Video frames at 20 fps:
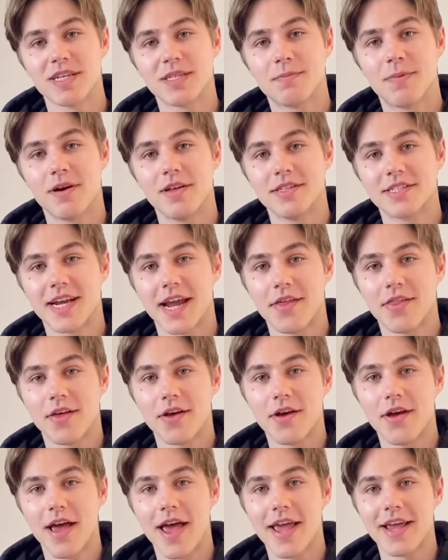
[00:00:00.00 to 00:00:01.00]
to put
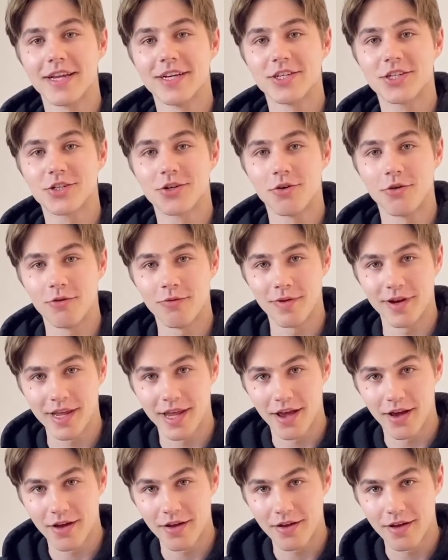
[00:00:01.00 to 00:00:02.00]
together a short
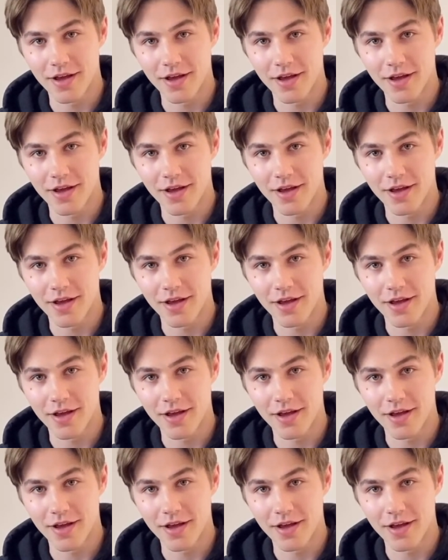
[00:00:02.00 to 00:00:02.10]
video